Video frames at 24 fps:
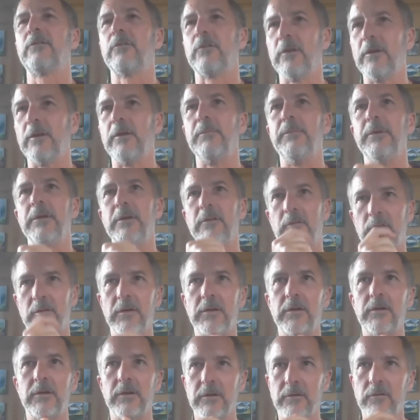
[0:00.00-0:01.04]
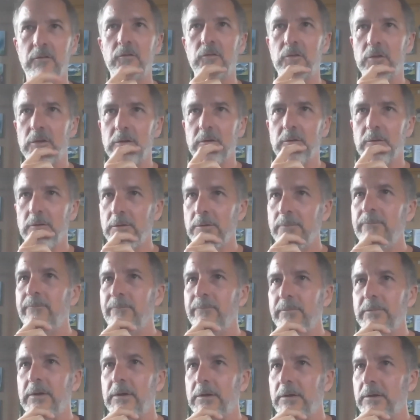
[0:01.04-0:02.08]
going to be a serious struggle,
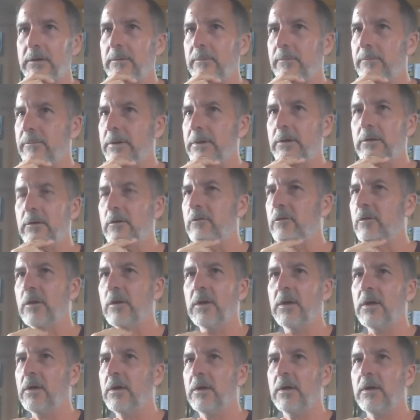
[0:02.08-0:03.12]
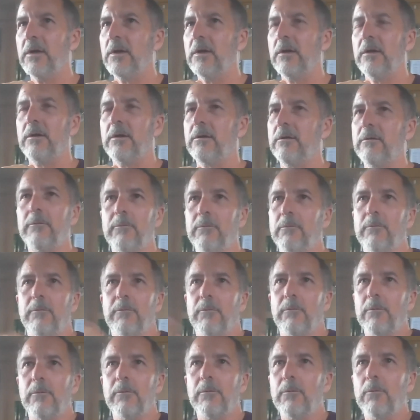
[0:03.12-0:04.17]
because
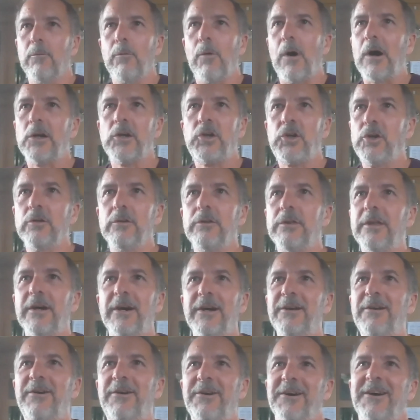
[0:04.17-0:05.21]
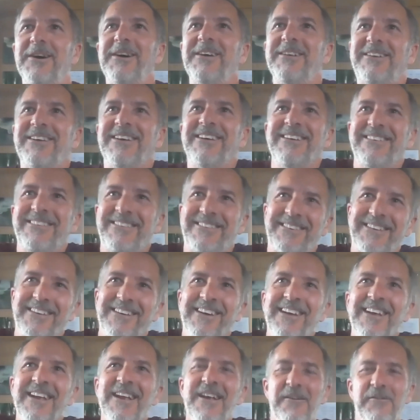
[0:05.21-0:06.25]
why should they, right?
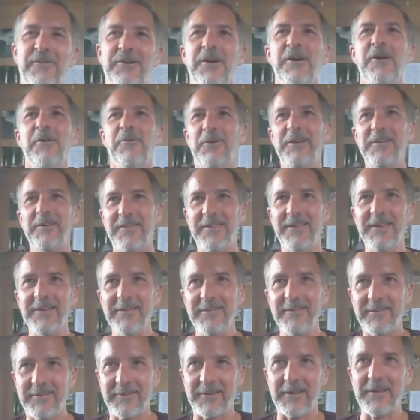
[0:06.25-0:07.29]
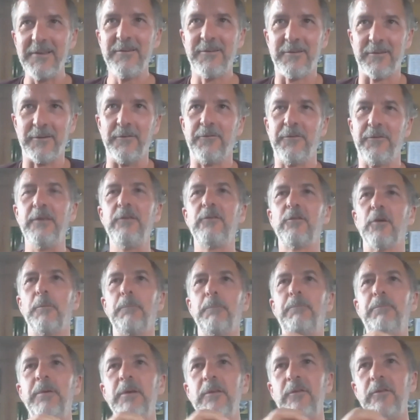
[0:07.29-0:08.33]
Where's the incentive? These are
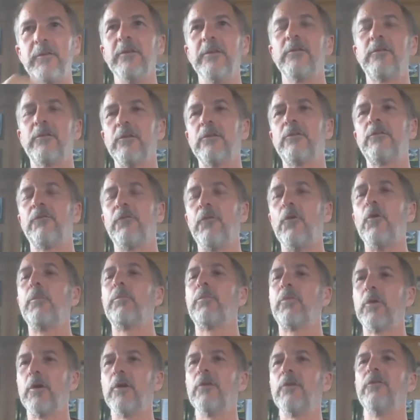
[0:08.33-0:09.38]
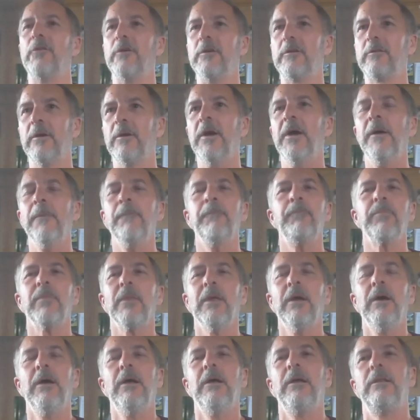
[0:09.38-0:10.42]
businesses for profit.
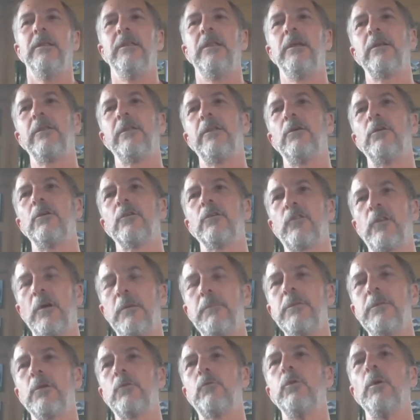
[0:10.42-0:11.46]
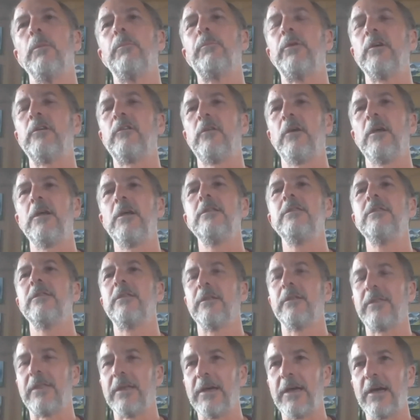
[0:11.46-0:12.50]
There are some that will pretend
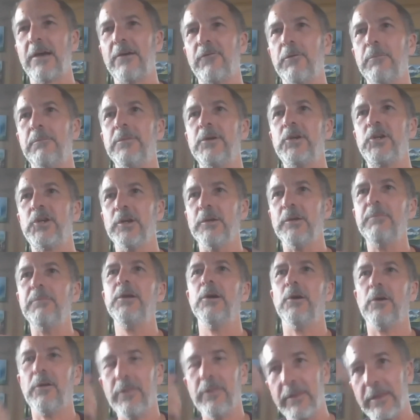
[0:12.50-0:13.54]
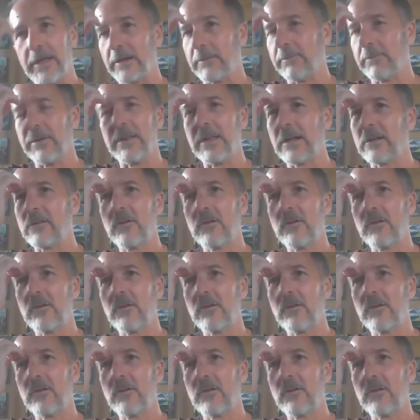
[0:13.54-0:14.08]
that they have a mission beyond that, but that's